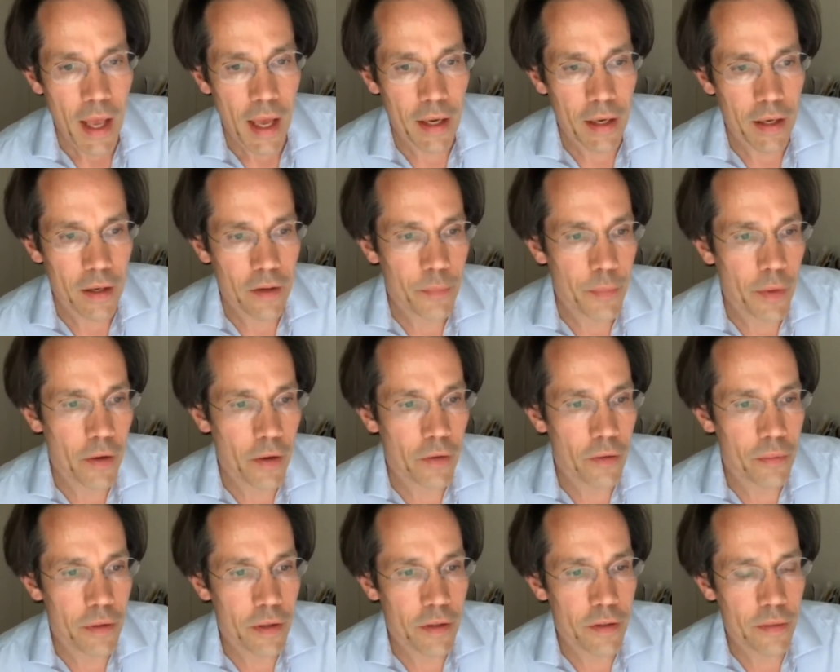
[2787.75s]
And his
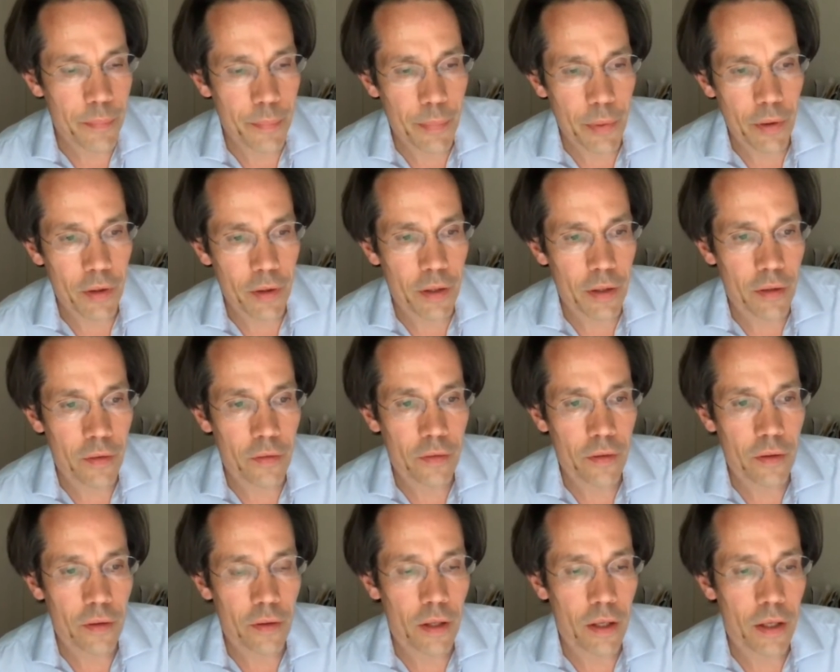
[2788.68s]
most recent book
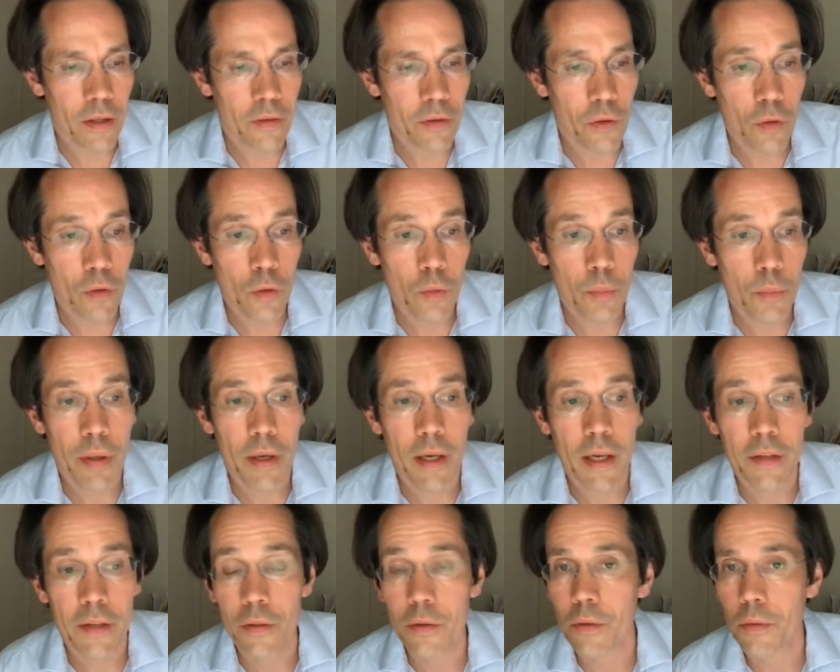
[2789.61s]
is, is called
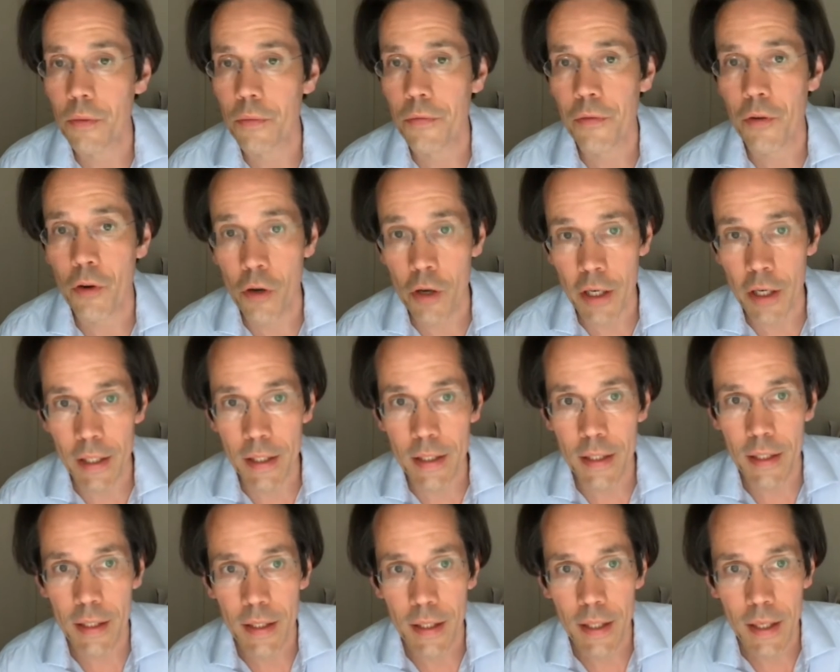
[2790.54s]
Political
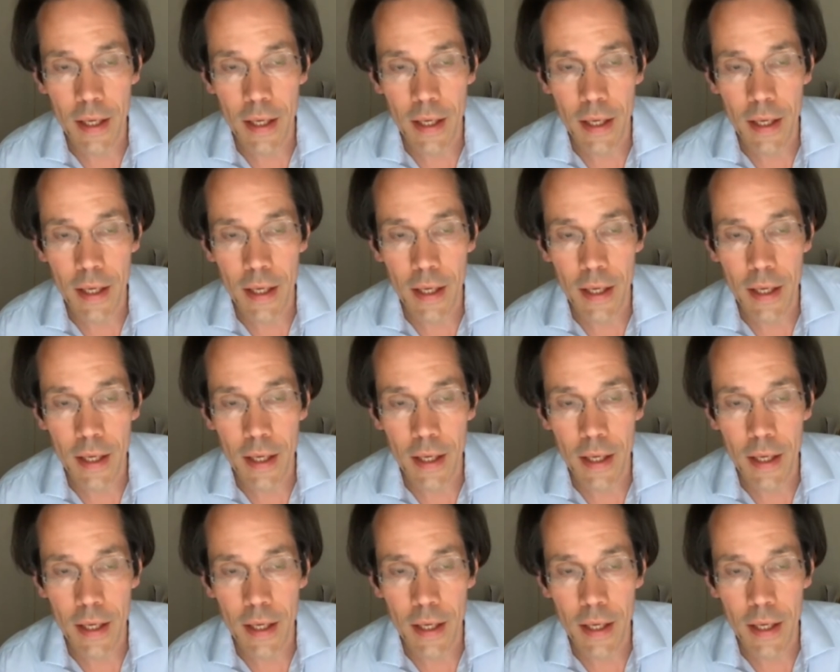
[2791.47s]
Freud,